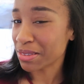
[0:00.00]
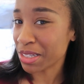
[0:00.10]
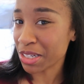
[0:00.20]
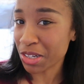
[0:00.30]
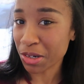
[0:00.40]

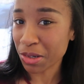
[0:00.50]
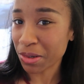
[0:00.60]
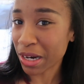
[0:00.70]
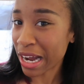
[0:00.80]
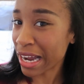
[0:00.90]
you
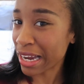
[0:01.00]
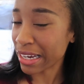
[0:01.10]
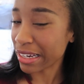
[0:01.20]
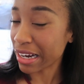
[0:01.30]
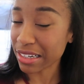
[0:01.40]
know,
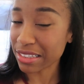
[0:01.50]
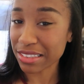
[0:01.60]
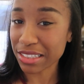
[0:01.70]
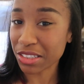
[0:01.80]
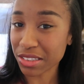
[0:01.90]
I
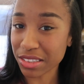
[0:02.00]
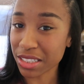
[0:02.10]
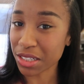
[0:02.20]
honestly couldn't